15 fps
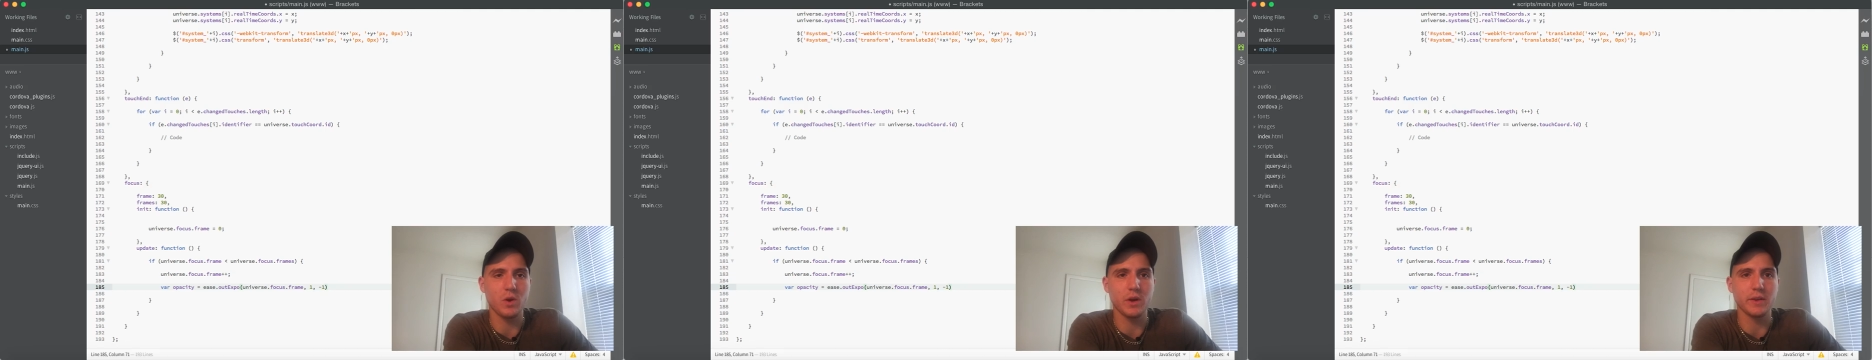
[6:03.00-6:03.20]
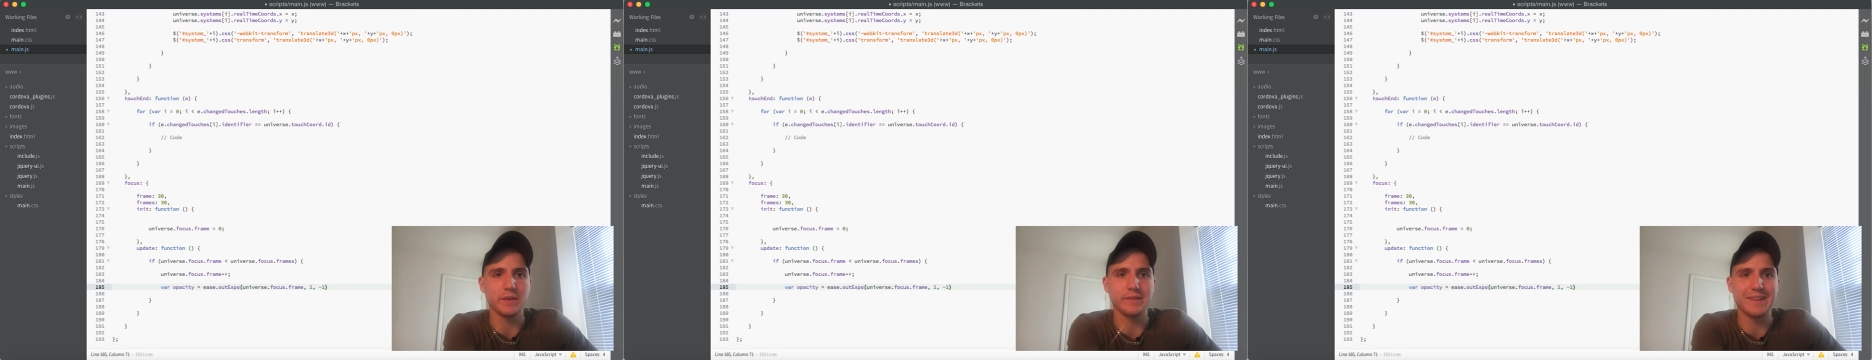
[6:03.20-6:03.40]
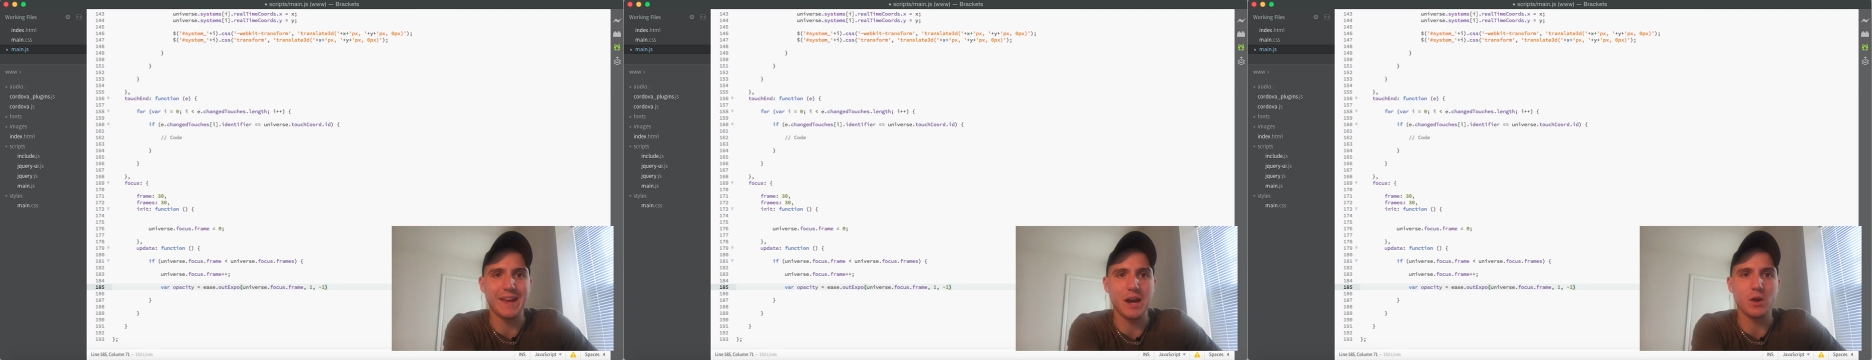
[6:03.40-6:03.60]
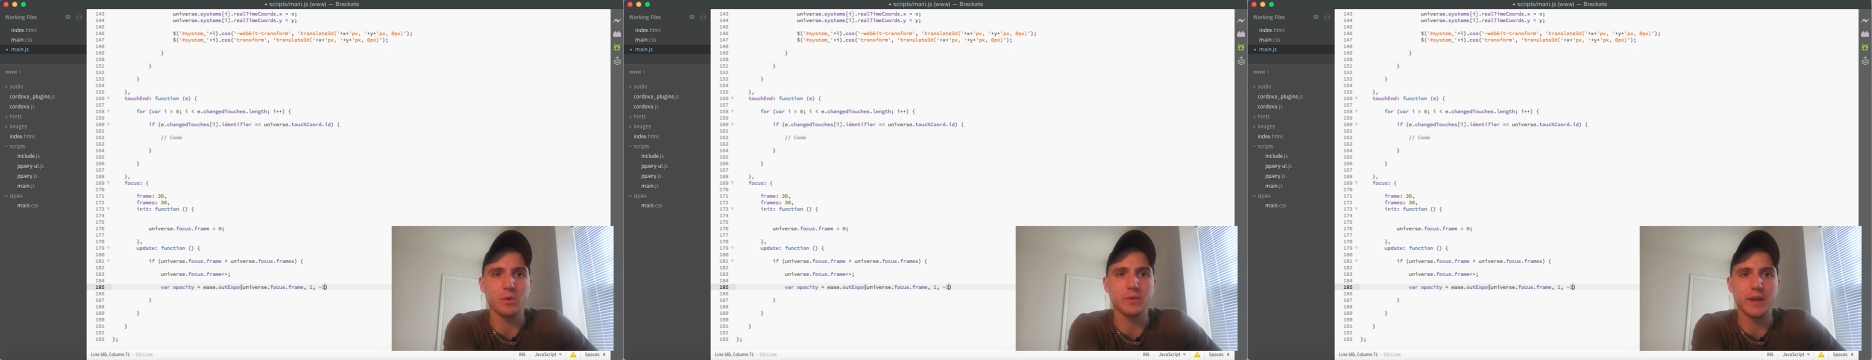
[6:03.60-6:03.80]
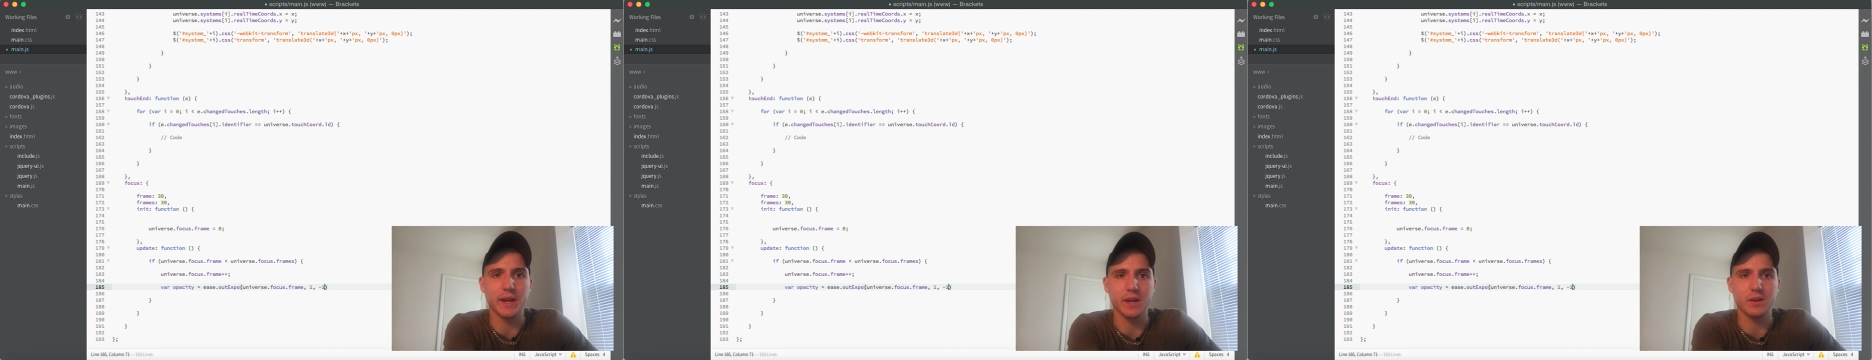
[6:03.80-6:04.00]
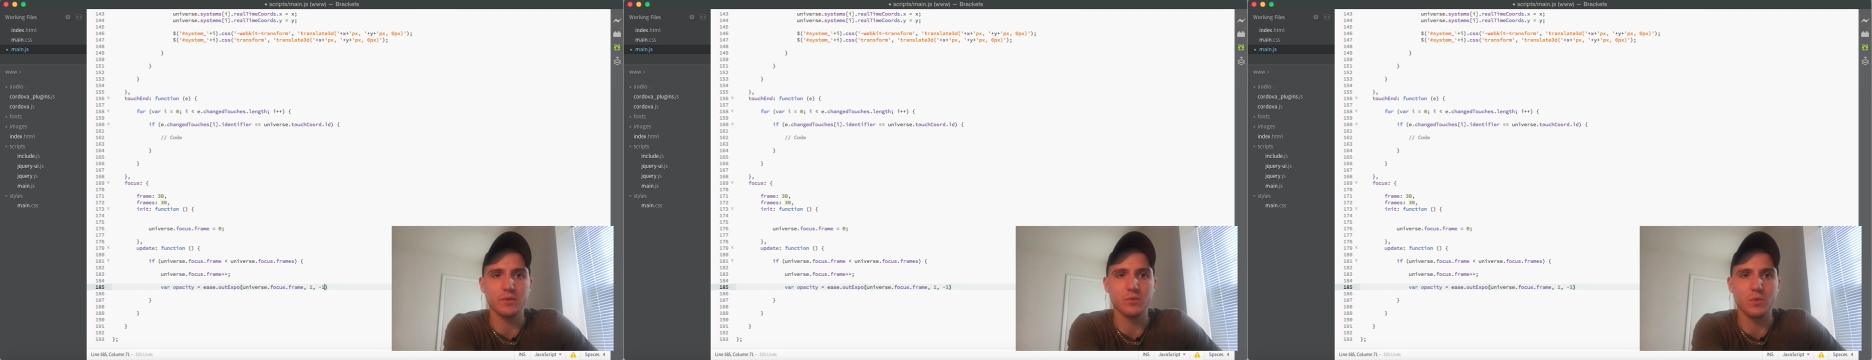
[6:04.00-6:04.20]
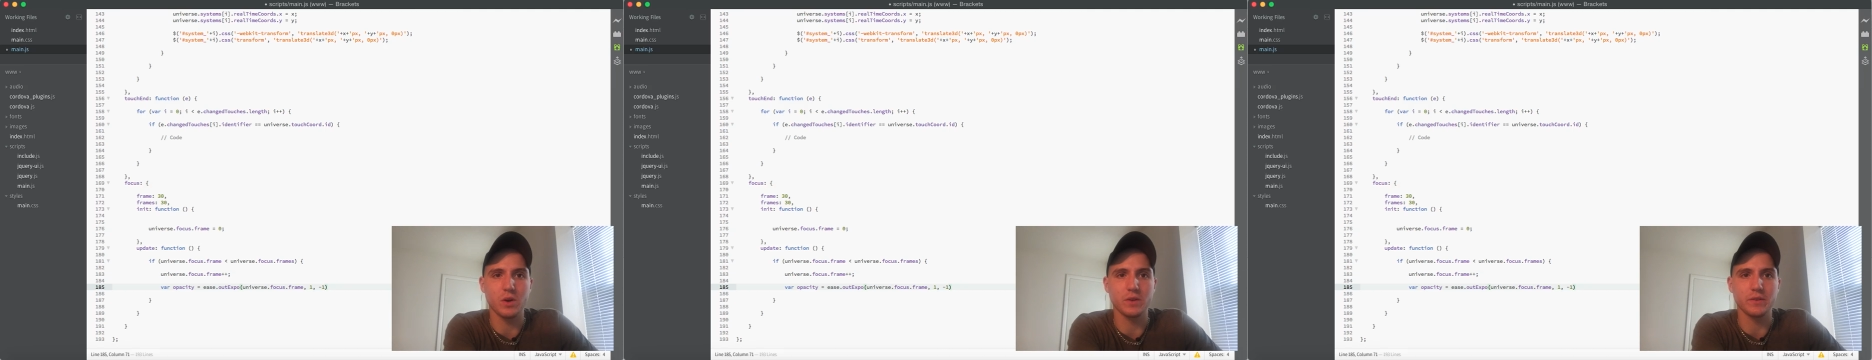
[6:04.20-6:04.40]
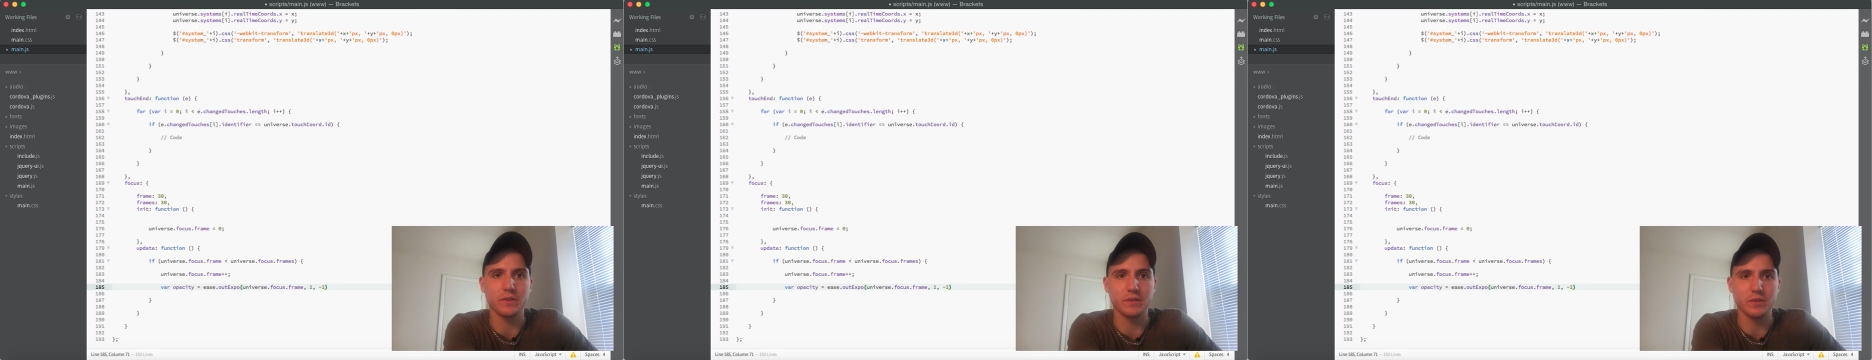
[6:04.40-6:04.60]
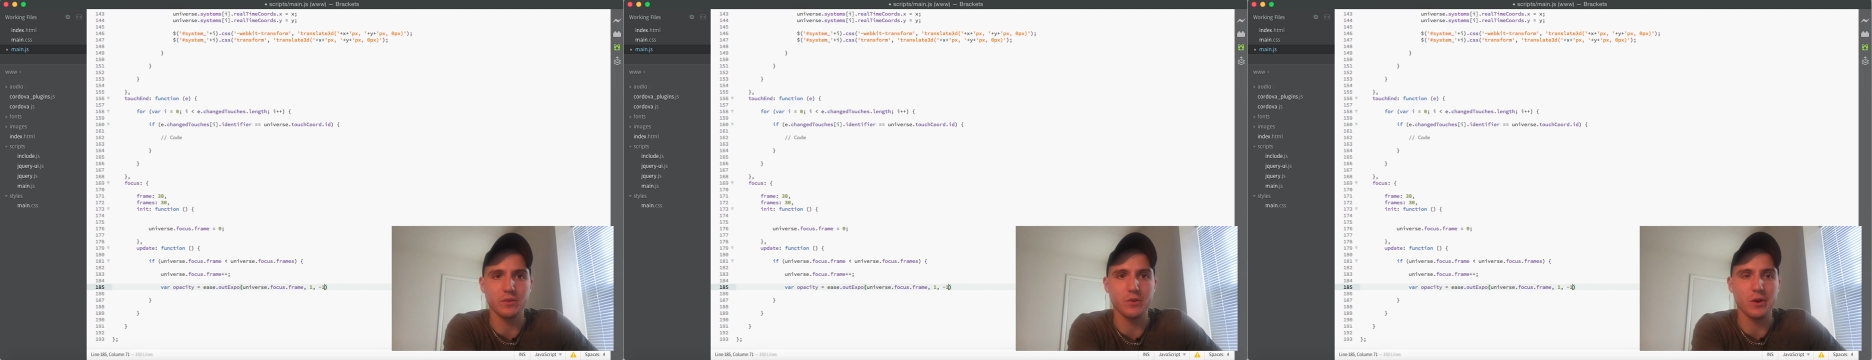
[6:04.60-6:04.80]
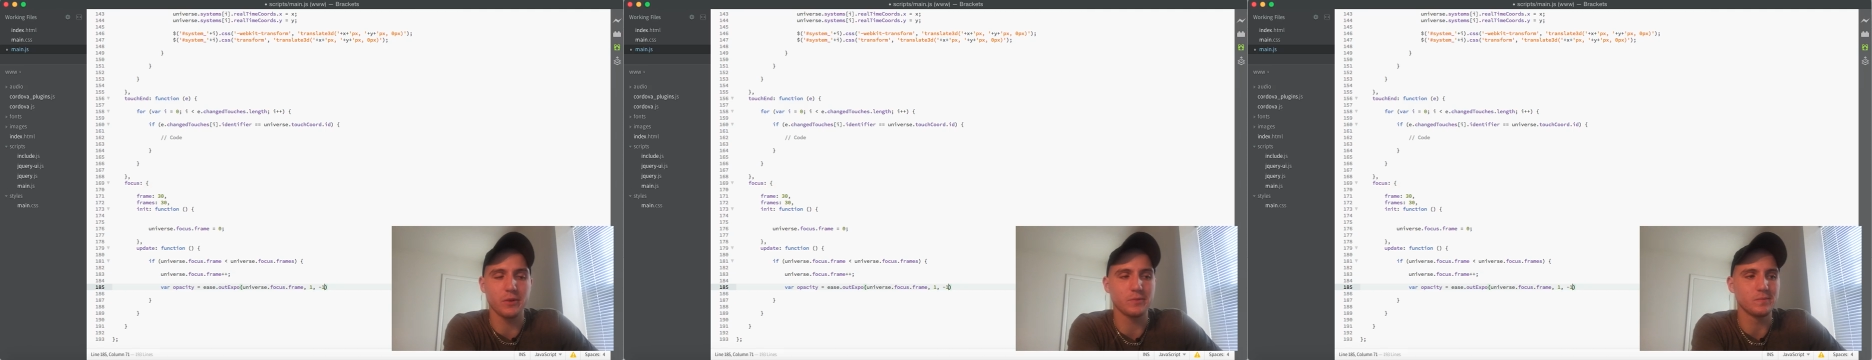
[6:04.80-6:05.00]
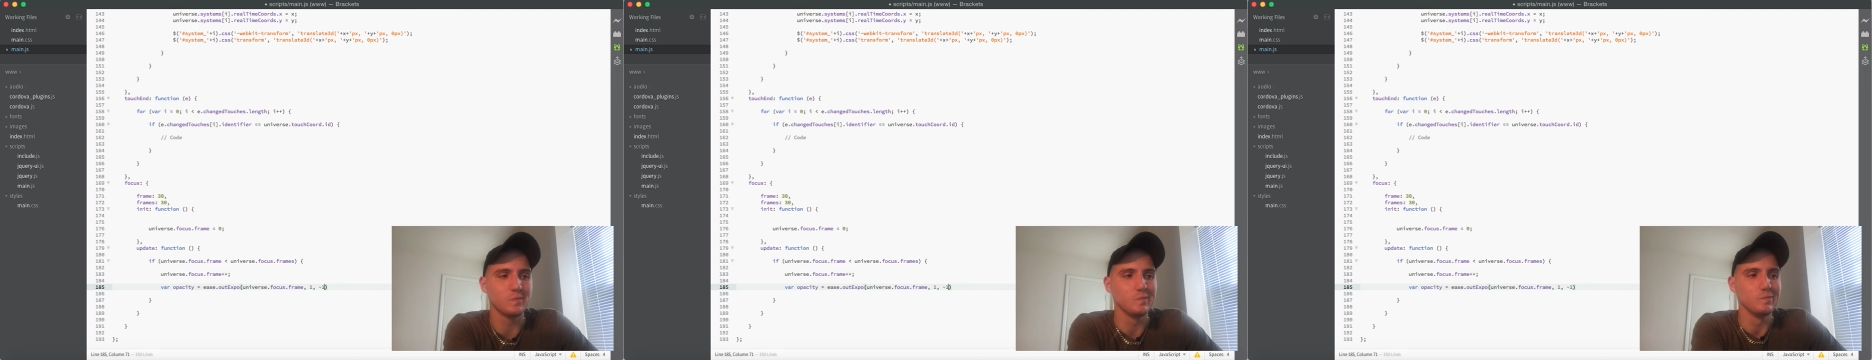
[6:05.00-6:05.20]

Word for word: one down negative one to zero.